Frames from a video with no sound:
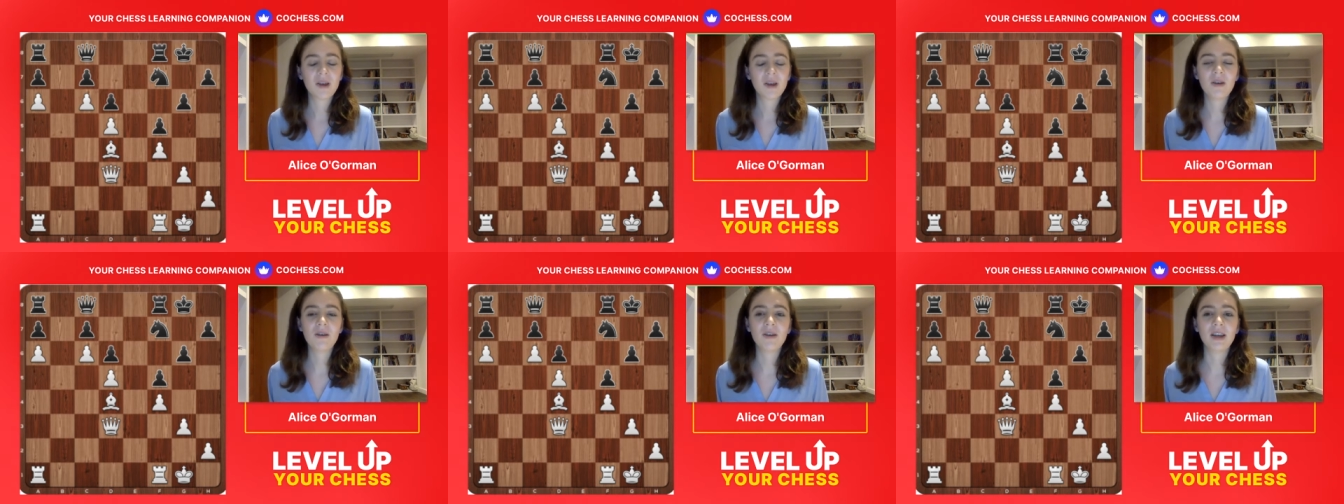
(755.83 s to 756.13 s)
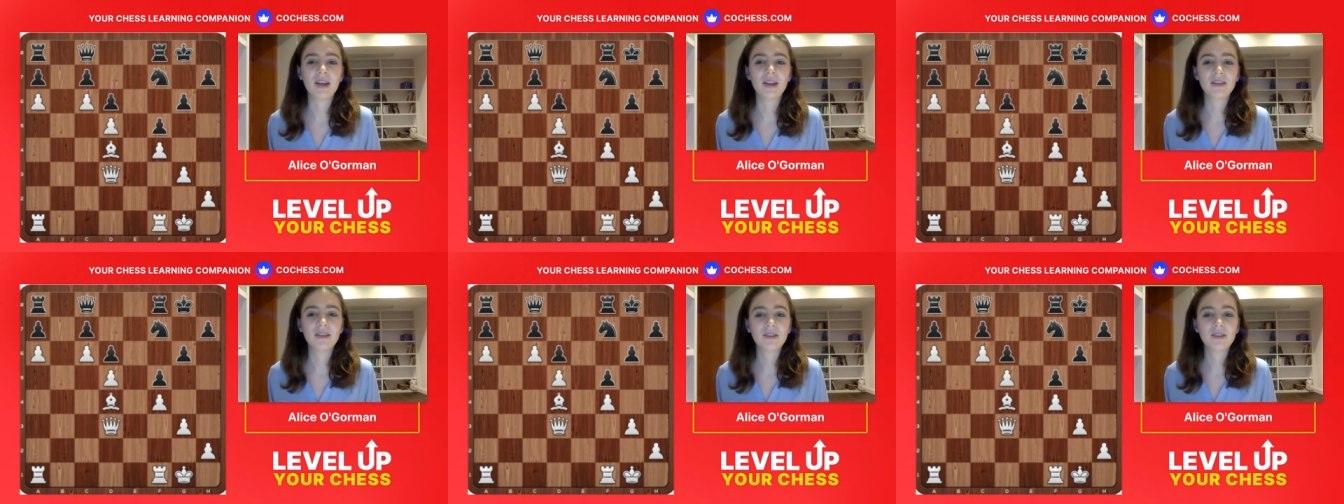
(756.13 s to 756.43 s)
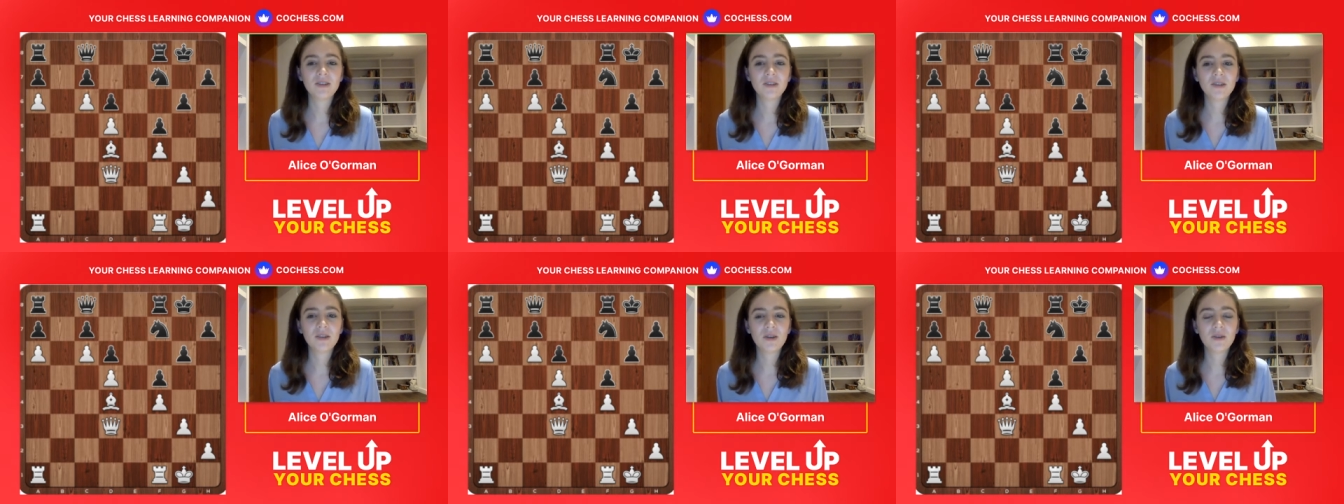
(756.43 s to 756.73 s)
Okay,
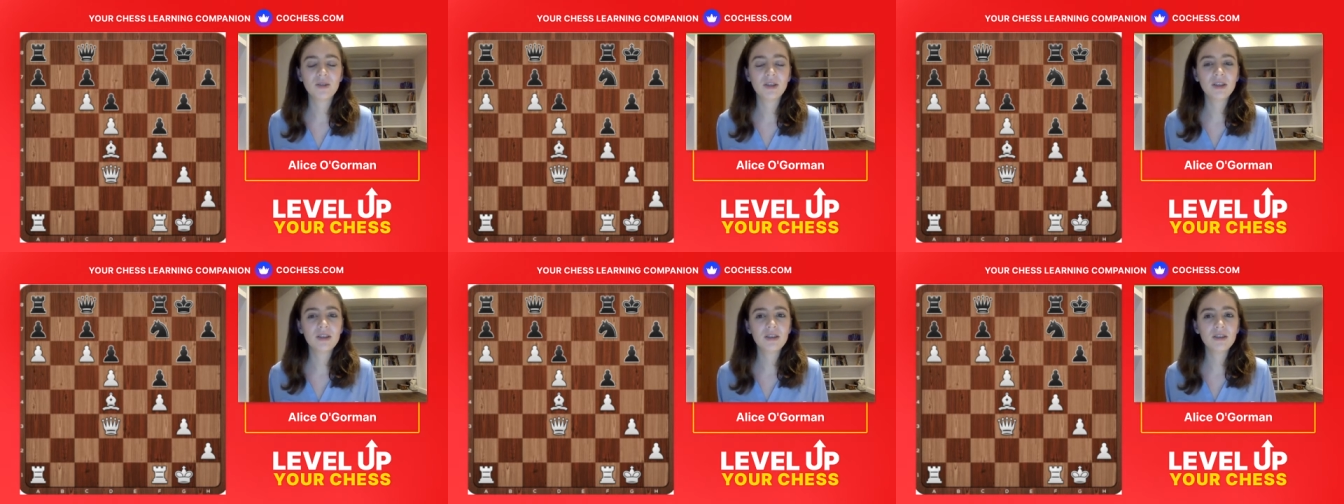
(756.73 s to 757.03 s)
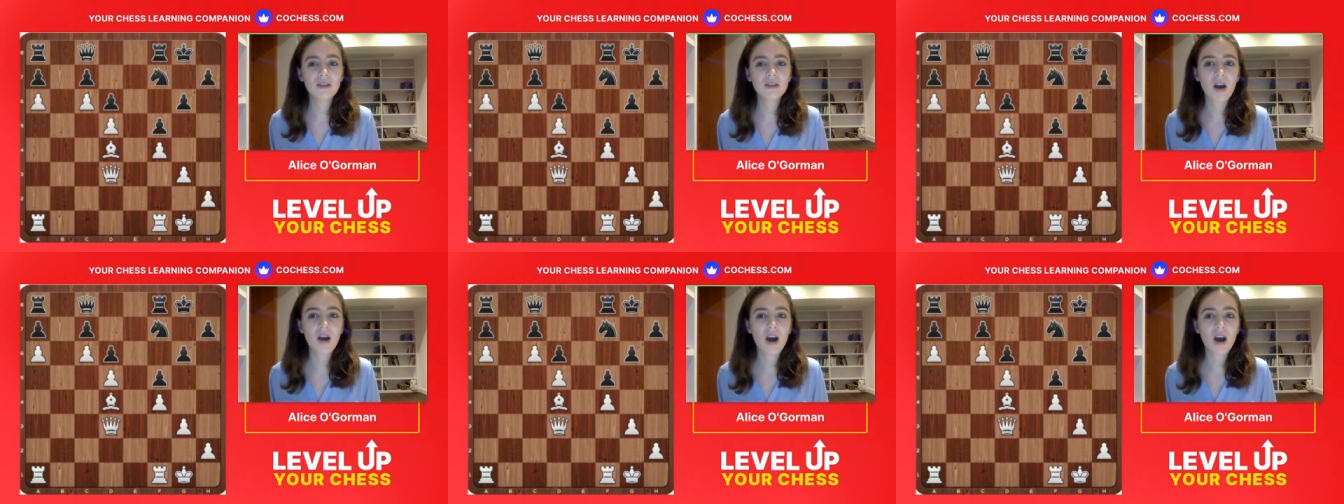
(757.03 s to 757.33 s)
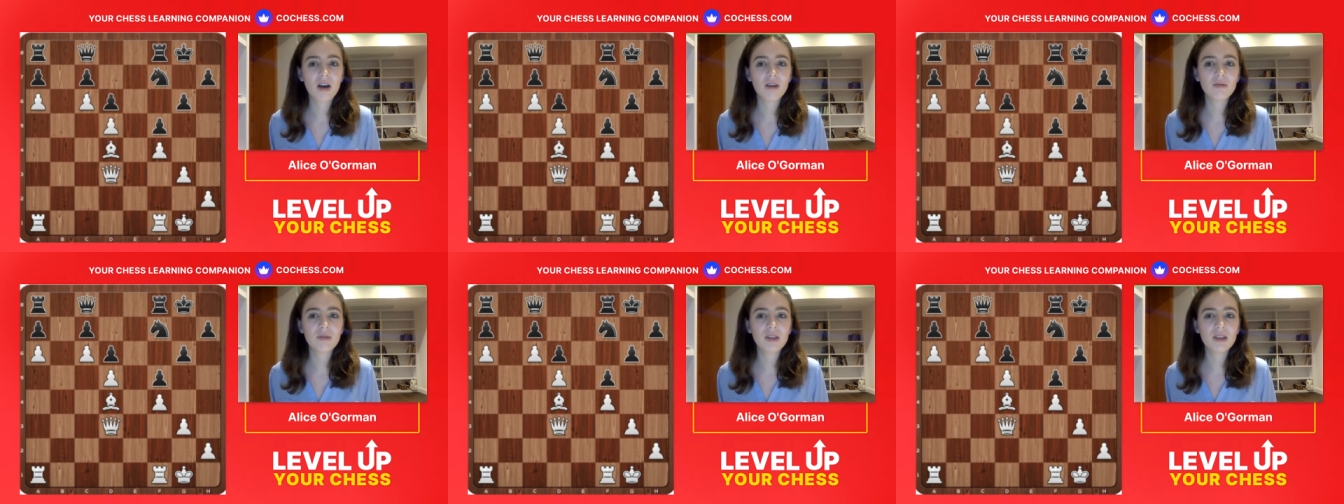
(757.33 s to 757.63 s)
so this is a
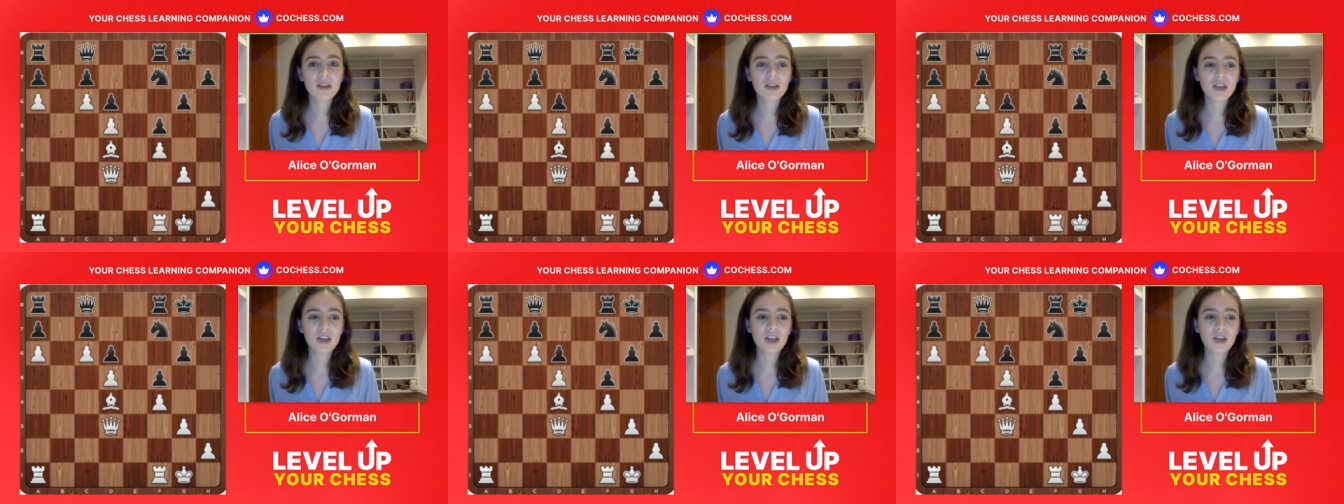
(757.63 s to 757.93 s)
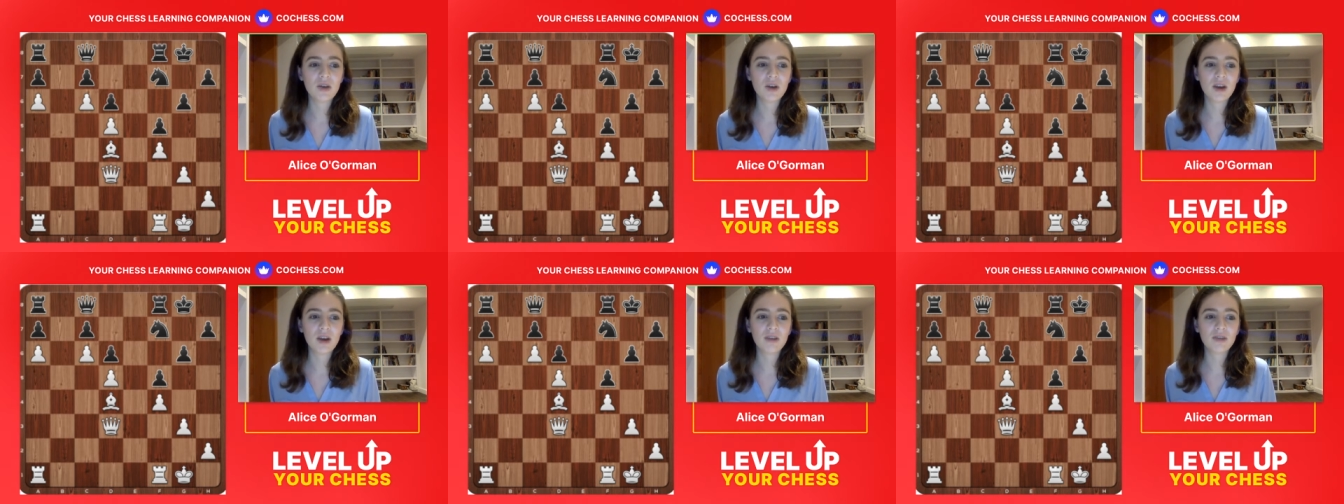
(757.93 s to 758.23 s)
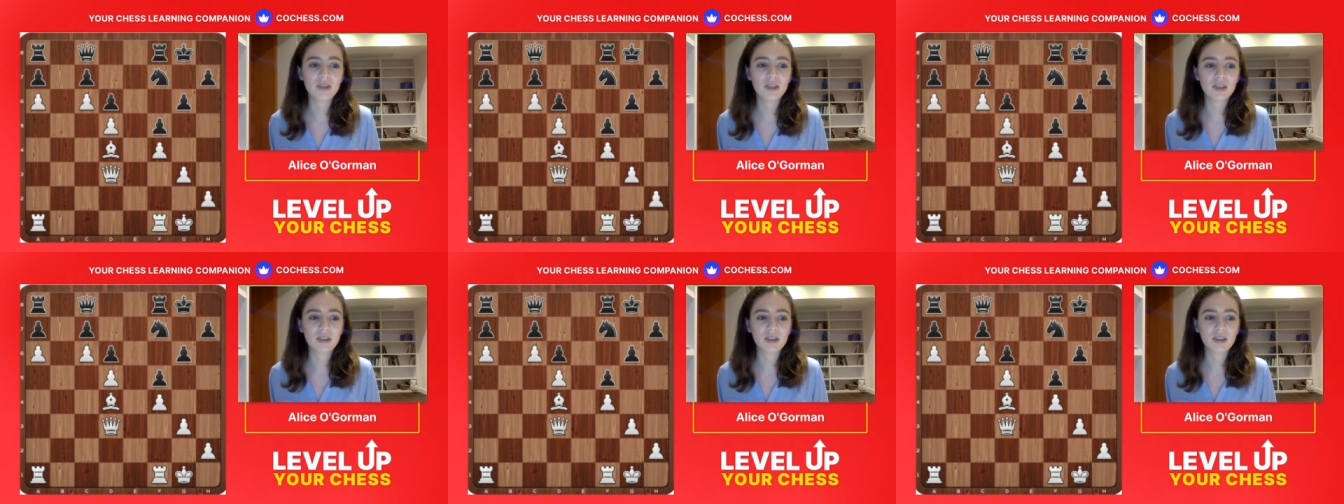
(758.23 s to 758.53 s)
common thing you have
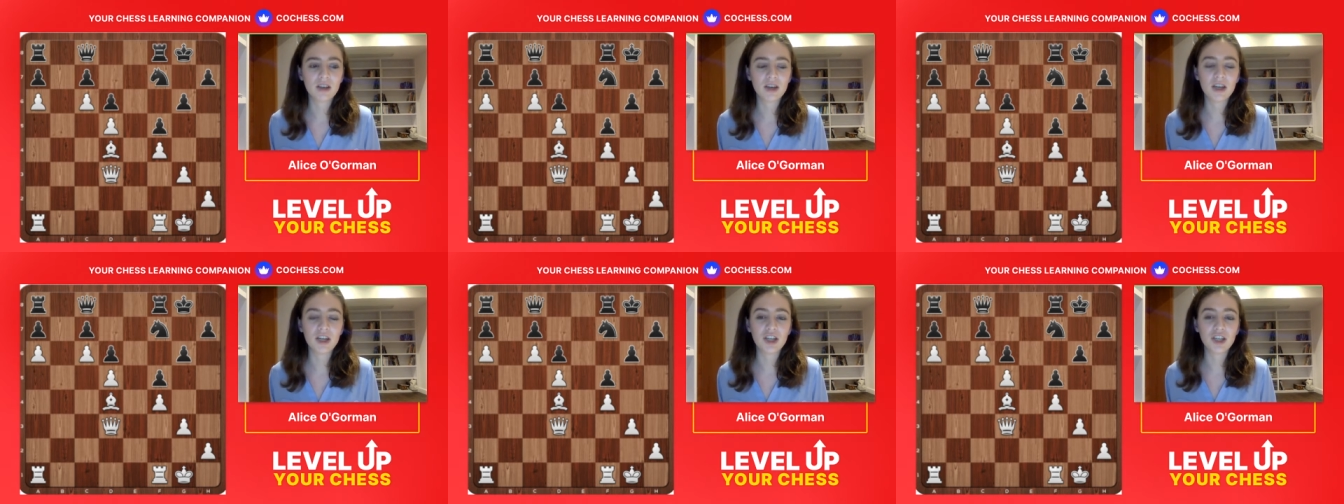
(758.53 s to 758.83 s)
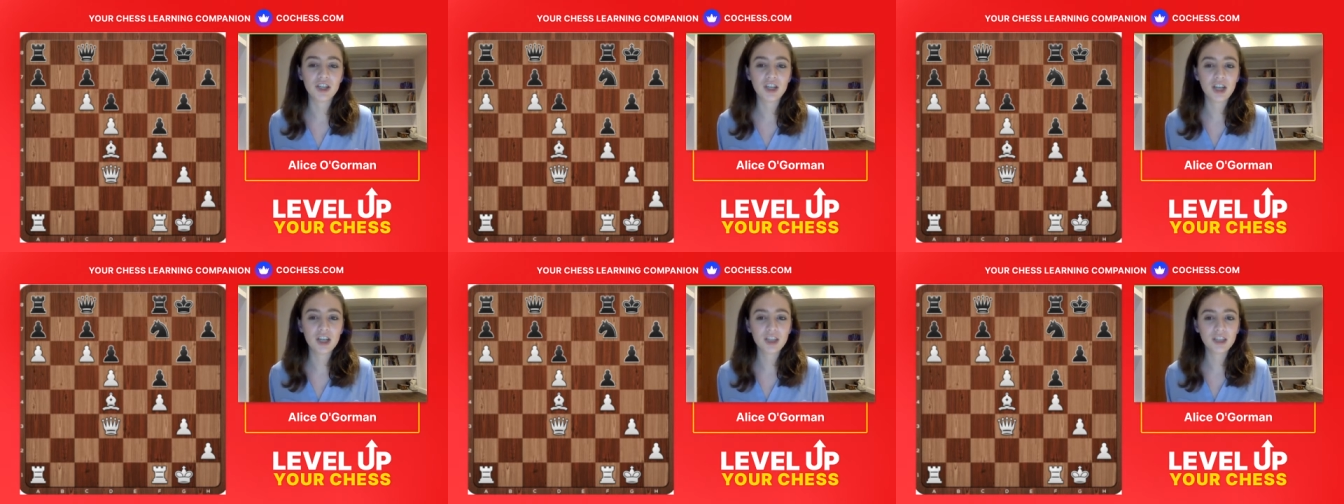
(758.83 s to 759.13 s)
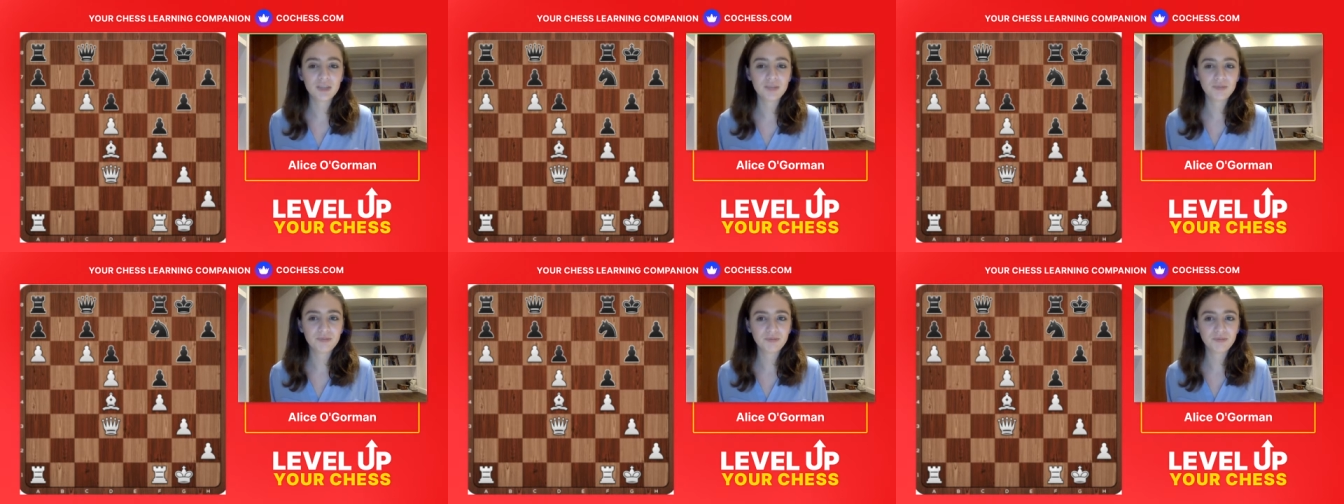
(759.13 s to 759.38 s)
to decide in chess.